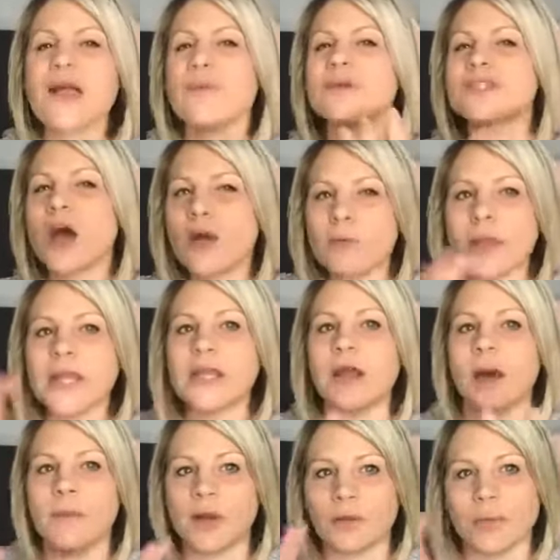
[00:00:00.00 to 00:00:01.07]
I was already
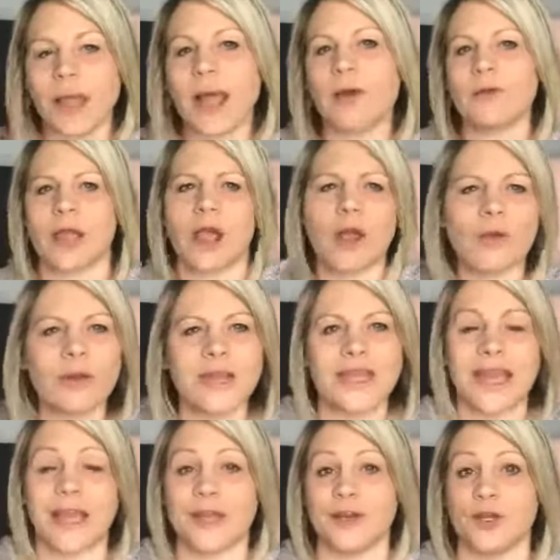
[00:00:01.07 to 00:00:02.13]
coming around. I already
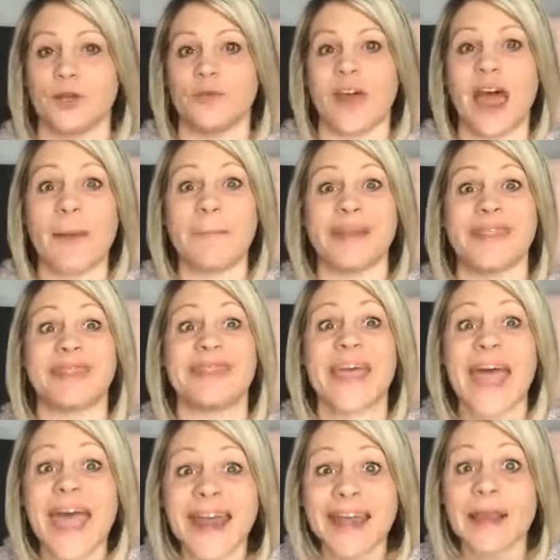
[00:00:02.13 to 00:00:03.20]
kind of knew that, but
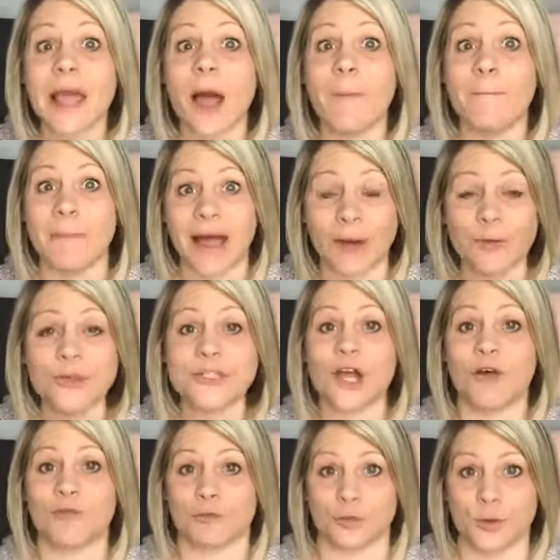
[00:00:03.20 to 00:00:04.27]
that amount
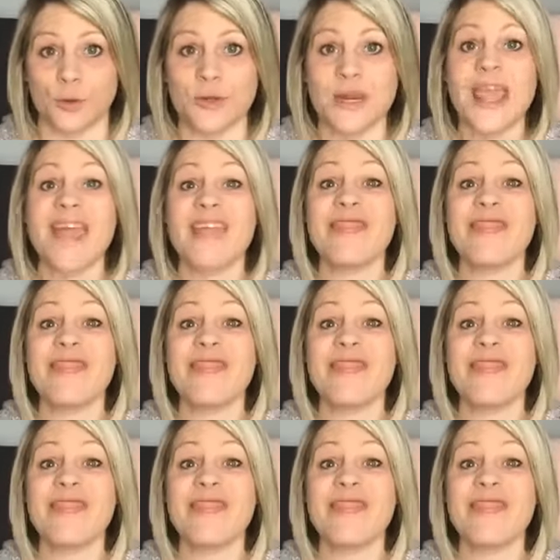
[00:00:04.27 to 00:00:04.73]
of fruit,